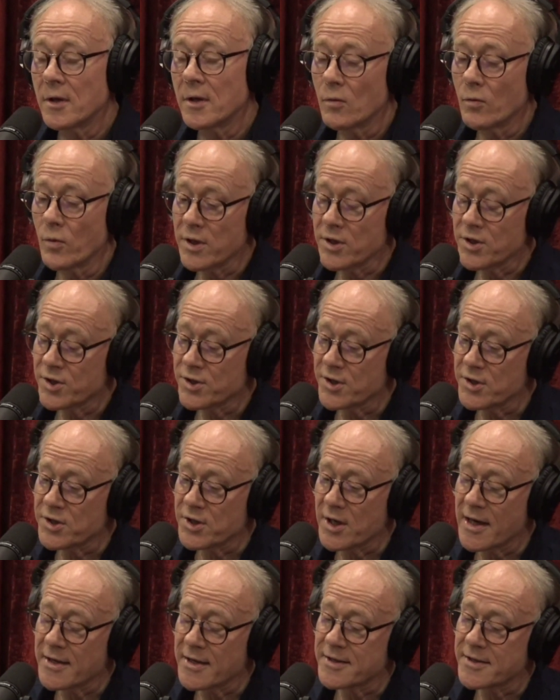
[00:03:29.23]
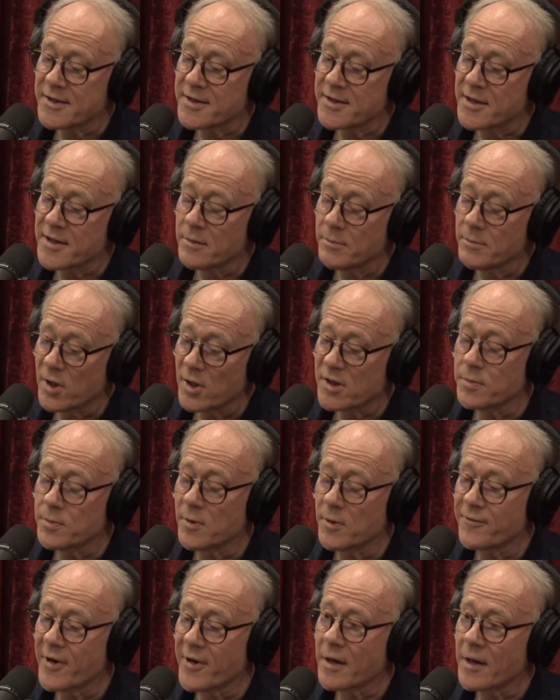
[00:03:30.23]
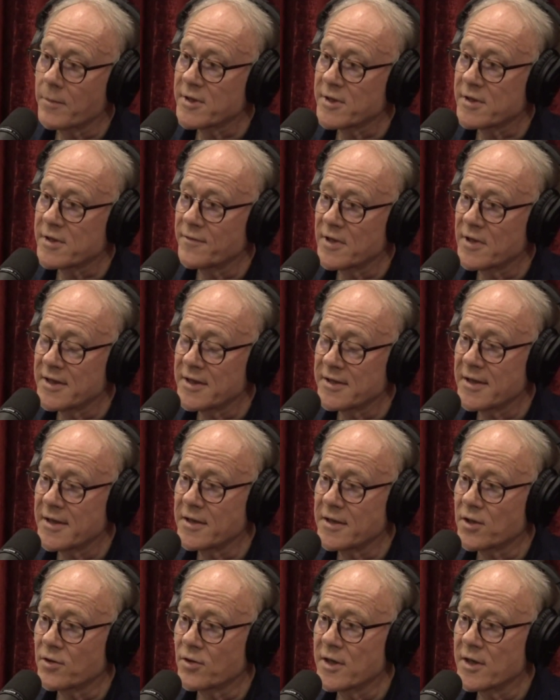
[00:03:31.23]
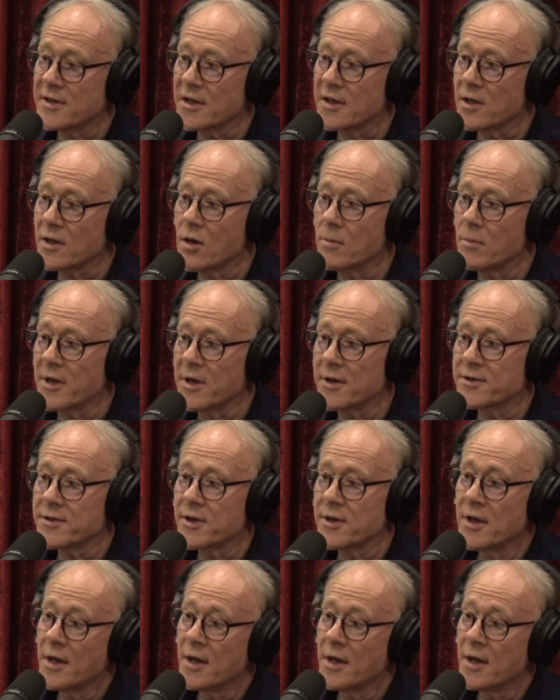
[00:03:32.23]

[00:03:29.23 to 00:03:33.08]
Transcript: which suggests that multiple fragments of a disintegrating comet